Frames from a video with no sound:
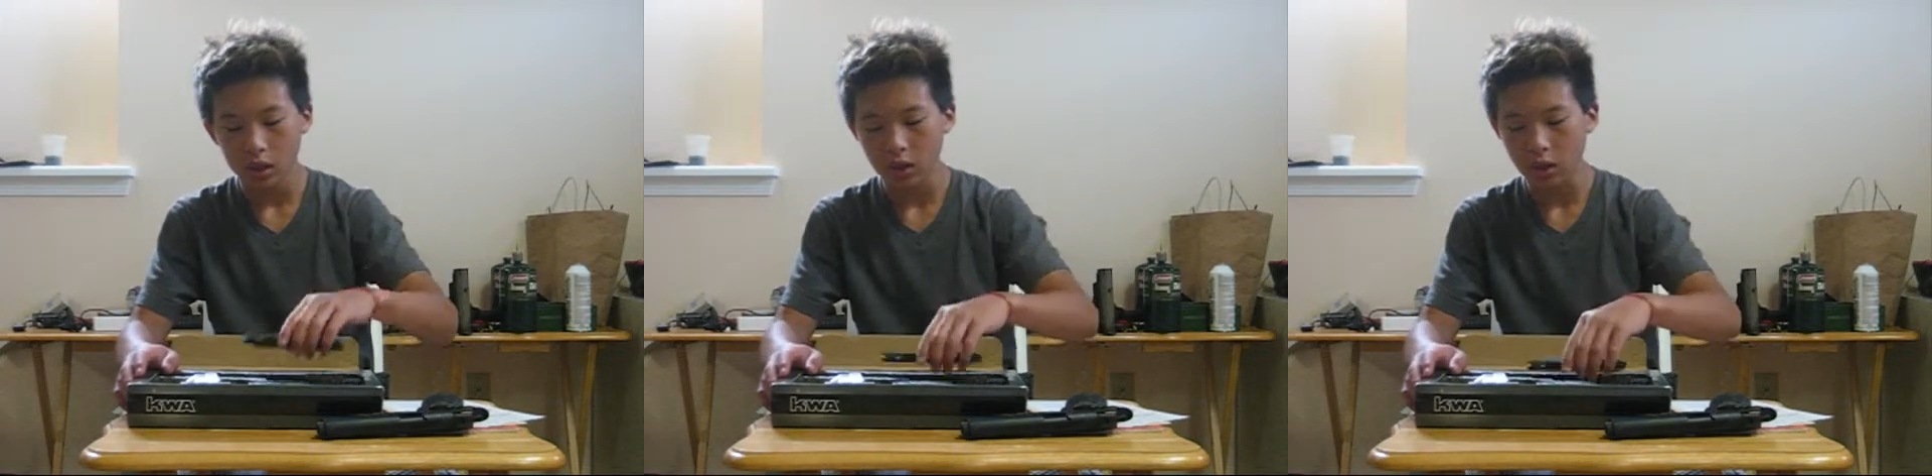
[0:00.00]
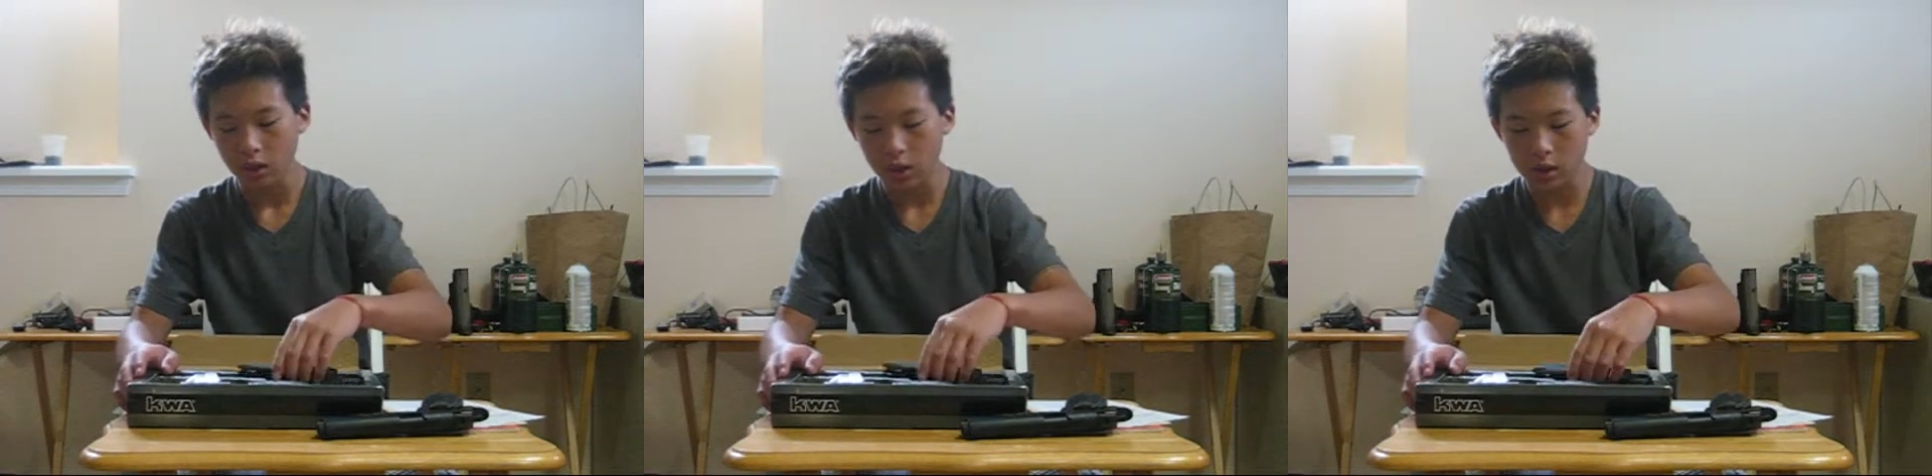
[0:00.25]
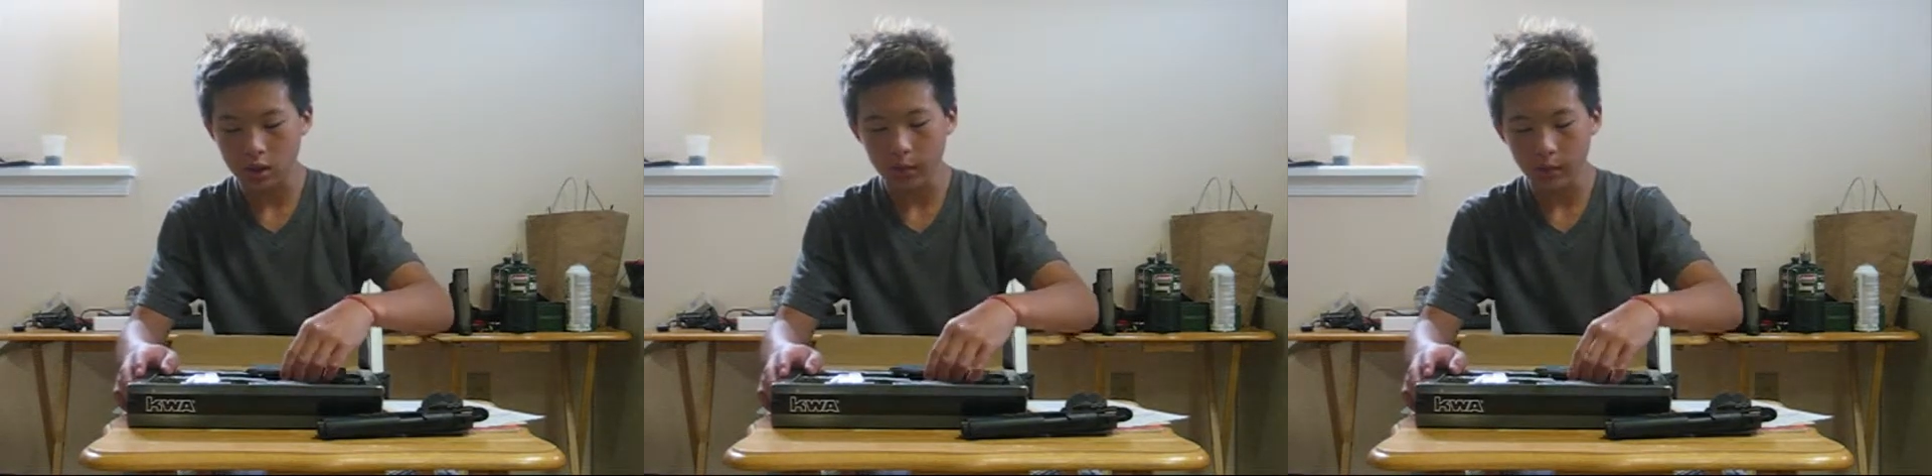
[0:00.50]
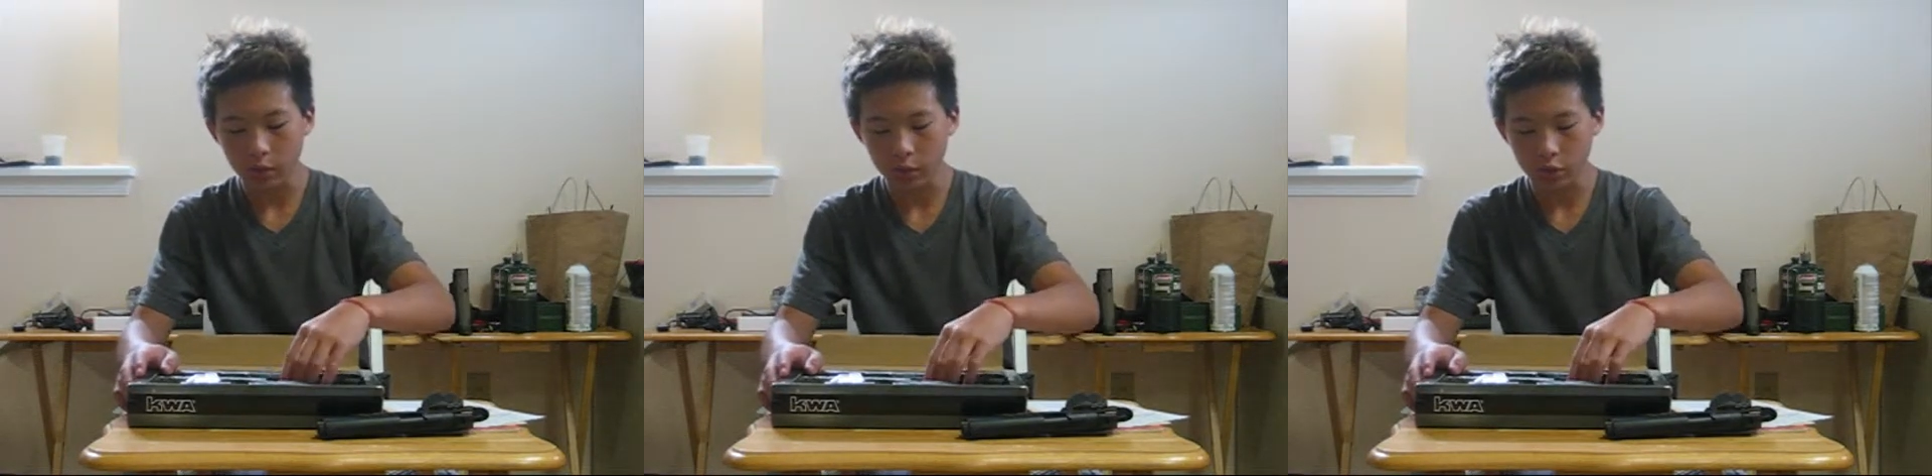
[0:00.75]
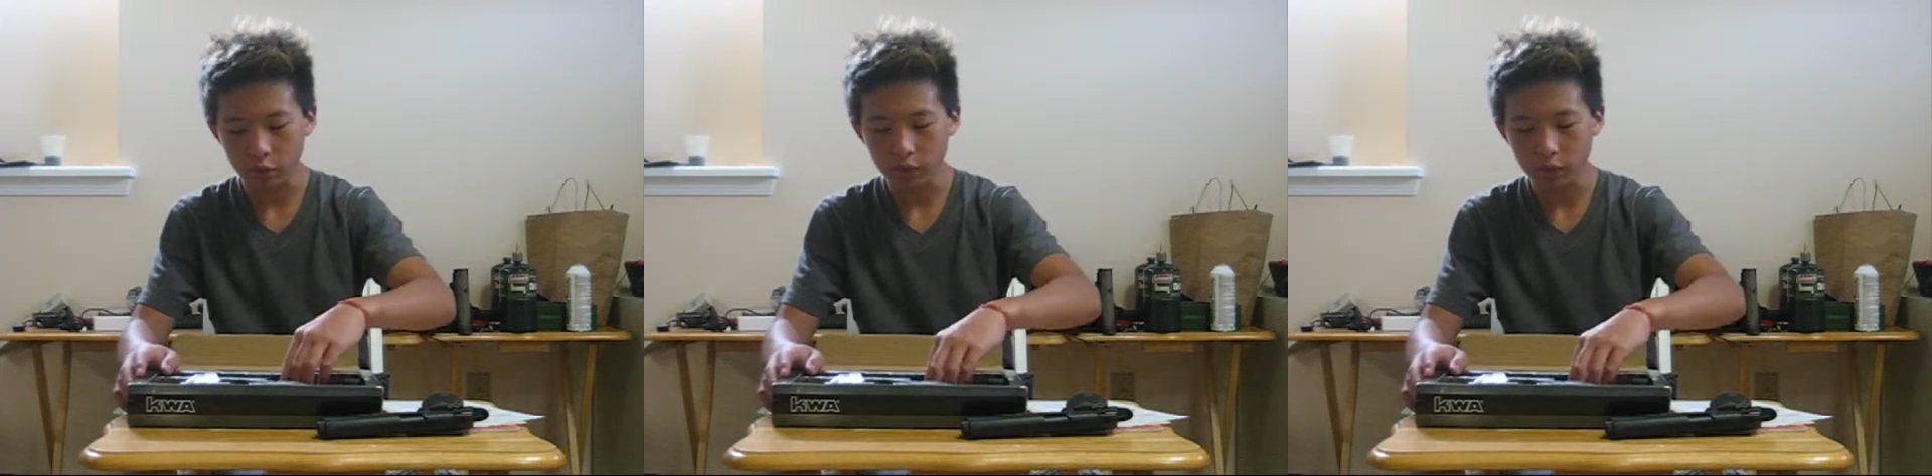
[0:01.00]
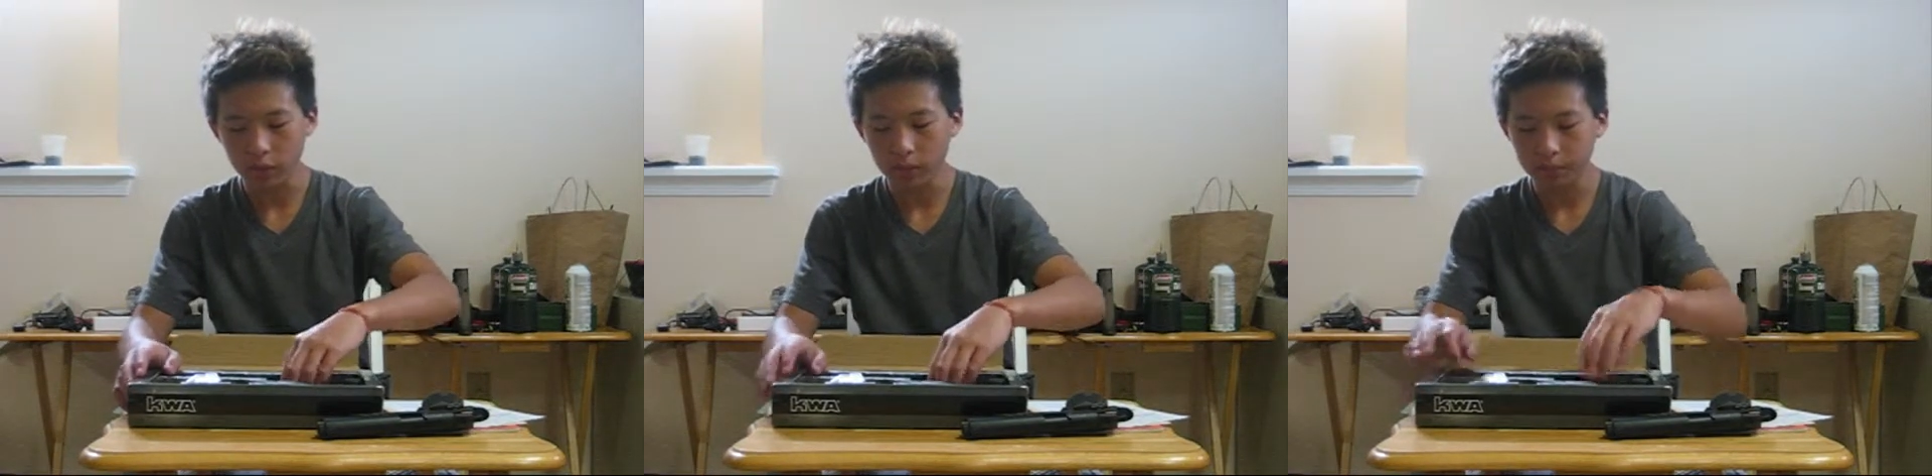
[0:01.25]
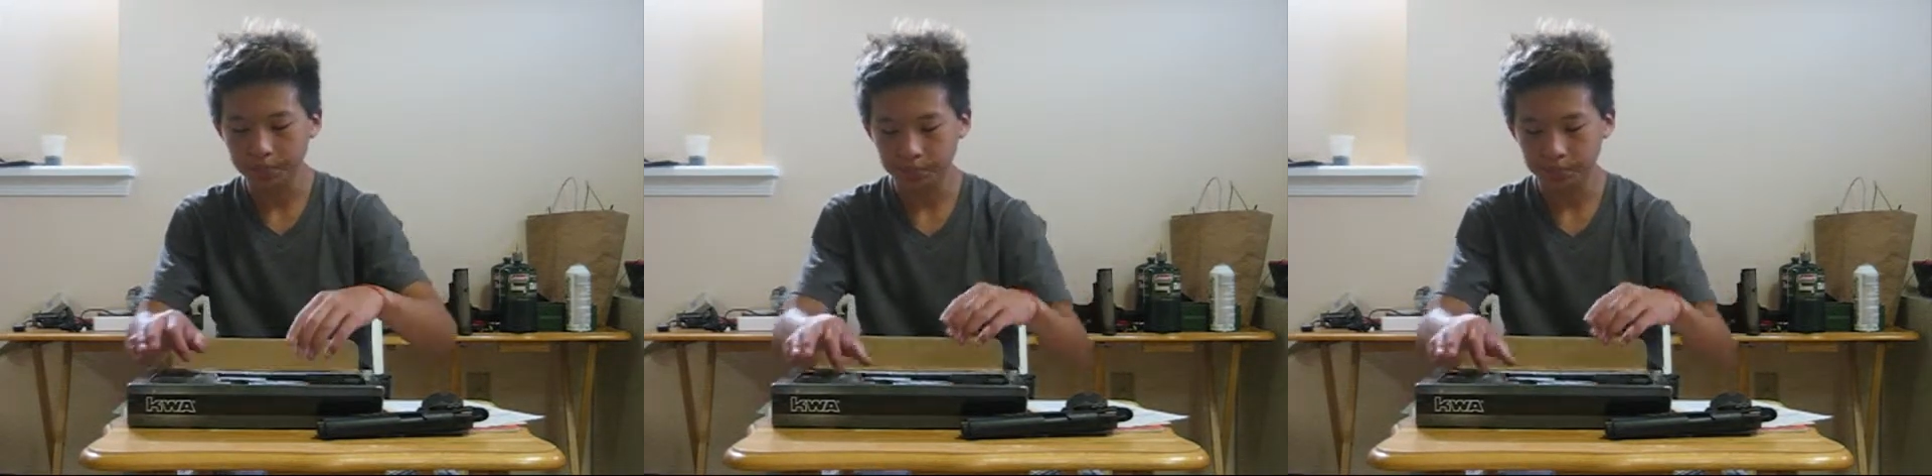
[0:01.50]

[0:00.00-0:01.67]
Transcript: so this is a big improvement.